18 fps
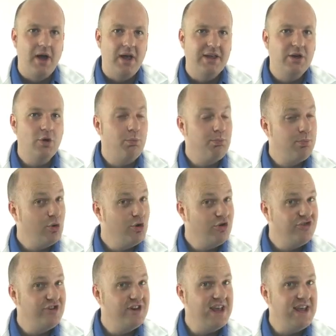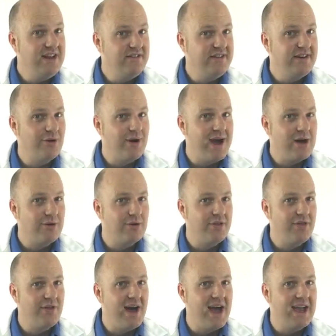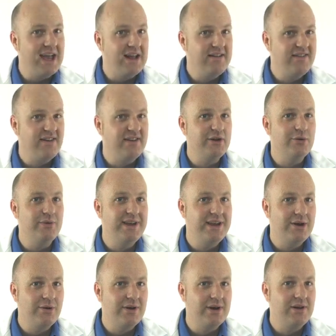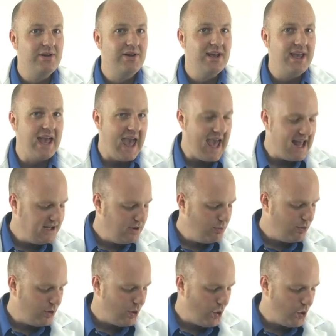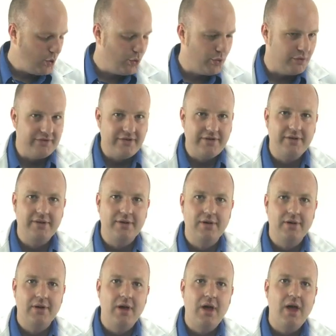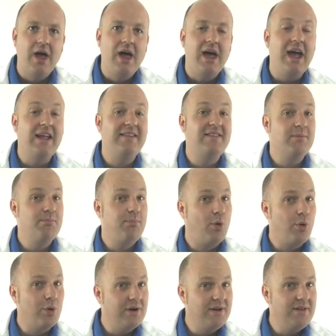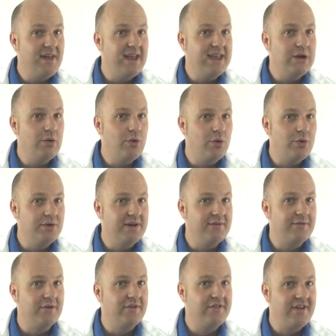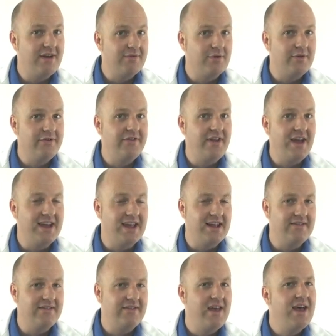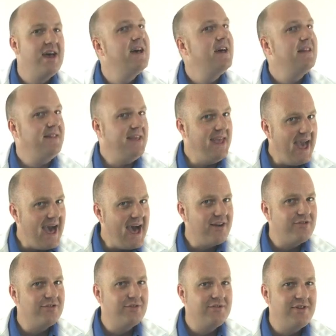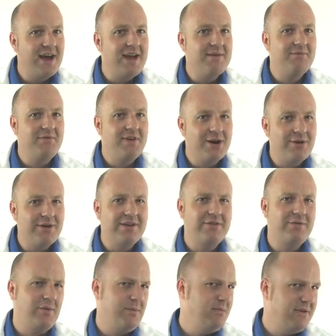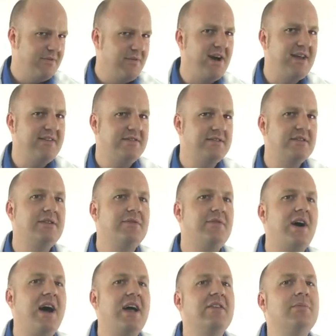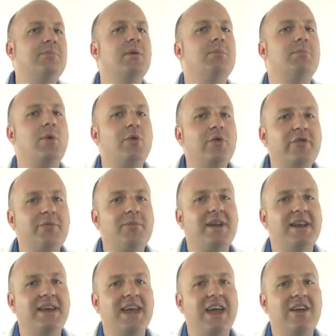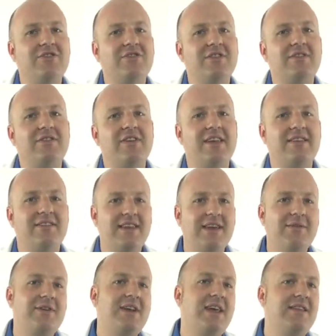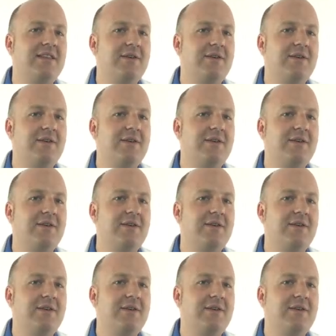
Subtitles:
You'll push it into your outer thigh until you hear a click and you will hold. It's important that you hold it for several seconds. The actual time varies from device to device, but most of the medication is given in